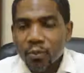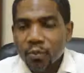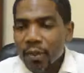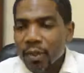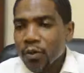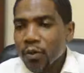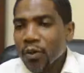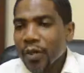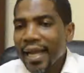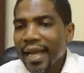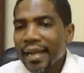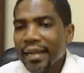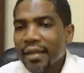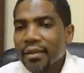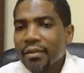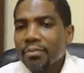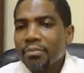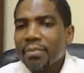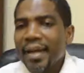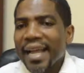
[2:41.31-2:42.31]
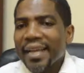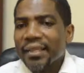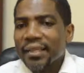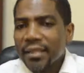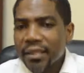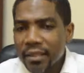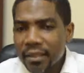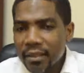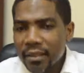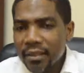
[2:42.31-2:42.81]
But we look at
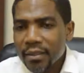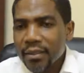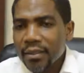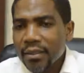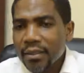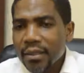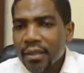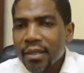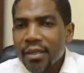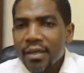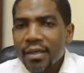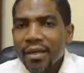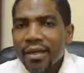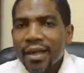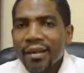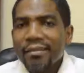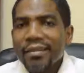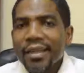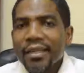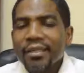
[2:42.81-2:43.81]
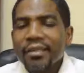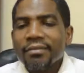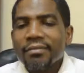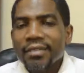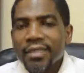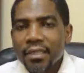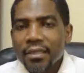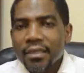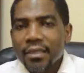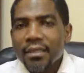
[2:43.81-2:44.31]
particular
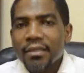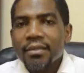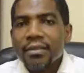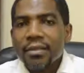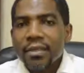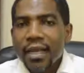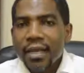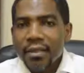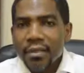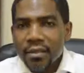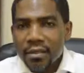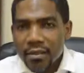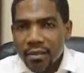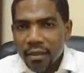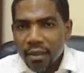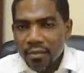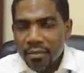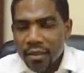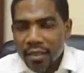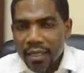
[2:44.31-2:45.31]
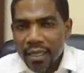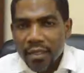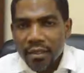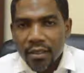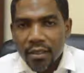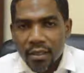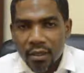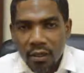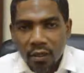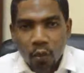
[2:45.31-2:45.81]
characteristics and
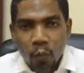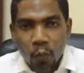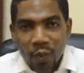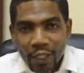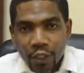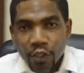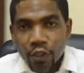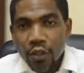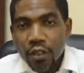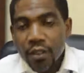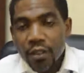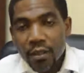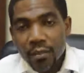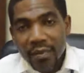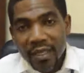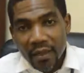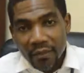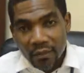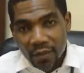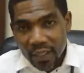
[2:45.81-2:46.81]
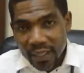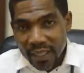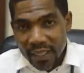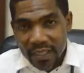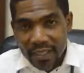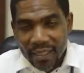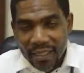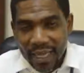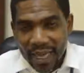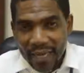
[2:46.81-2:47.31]
circumstances under which to determine if you need
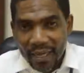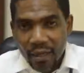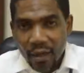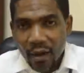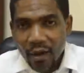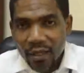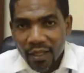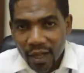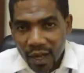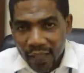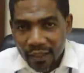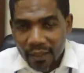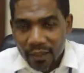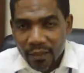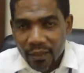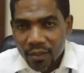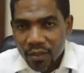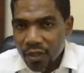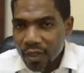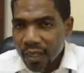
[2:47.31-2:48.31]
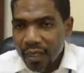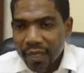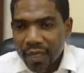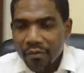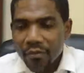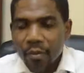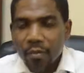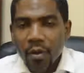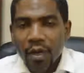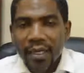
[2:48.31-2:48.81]
a scan or not. So not
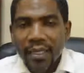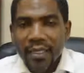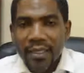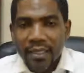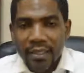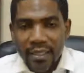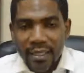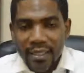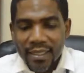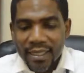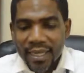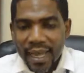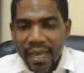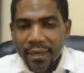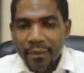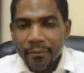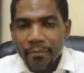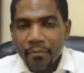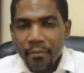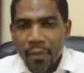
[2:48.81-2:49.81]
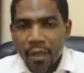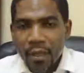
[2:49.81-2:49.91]
everybody needs a scan.